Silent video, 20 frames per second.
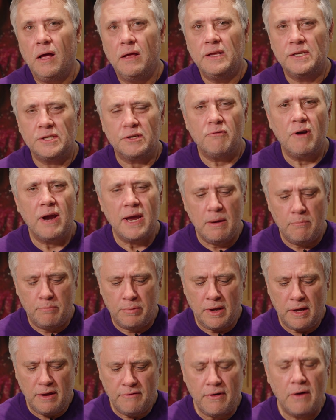it's great,
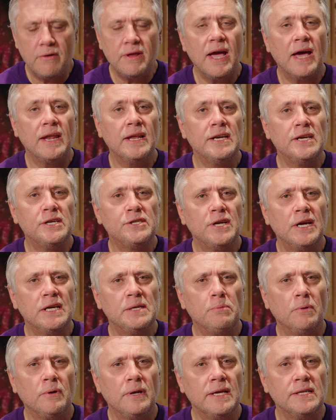but if only it had
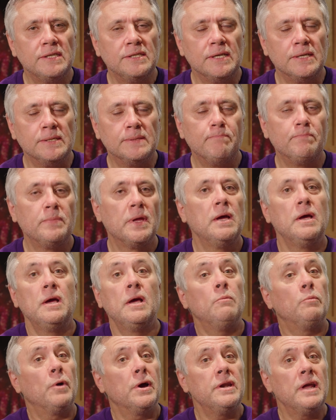interchangeable lenses.
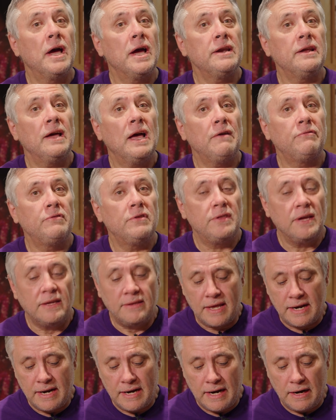Well, now you don't have to think
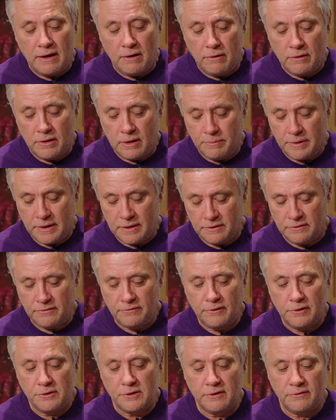that any longer because
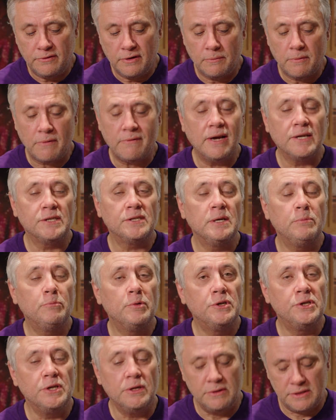Fujifilm have actually
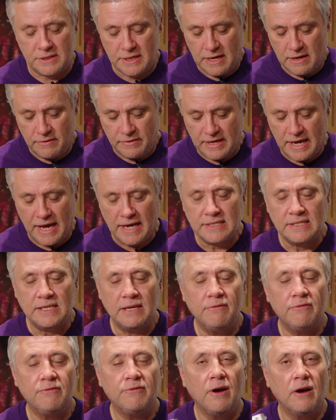produced the
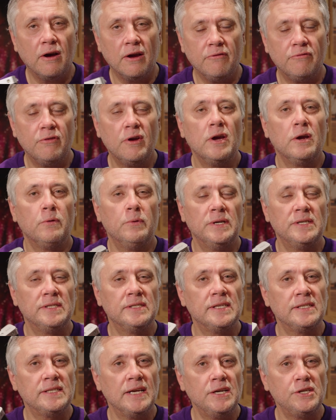XE5, which is
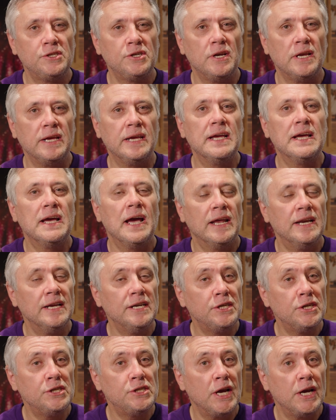essentially an
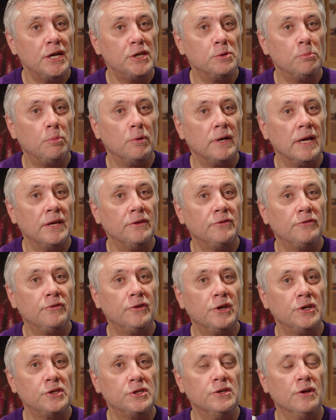interchangeable lens
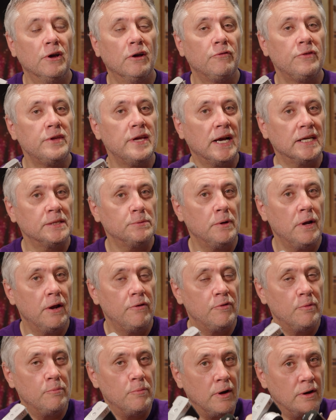version of the
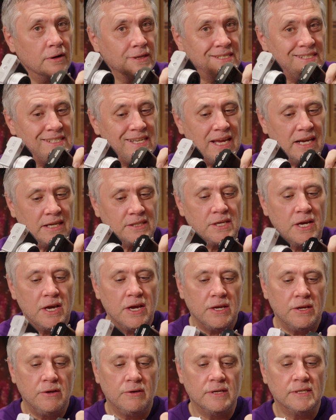X100 Mark VI.
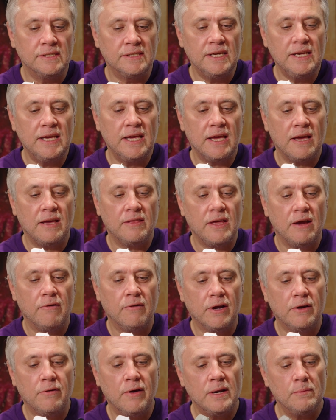You can see here they're
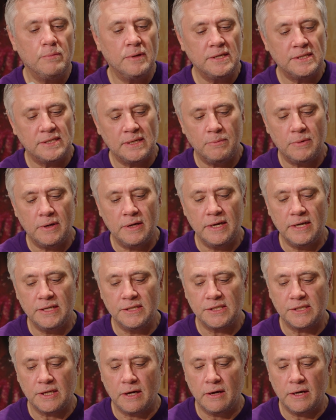incredibly similar in
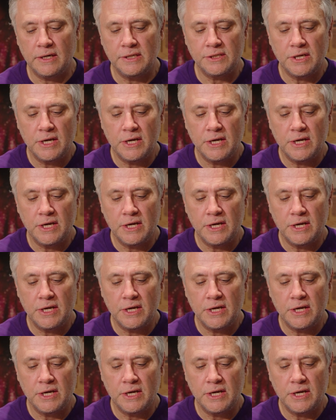size,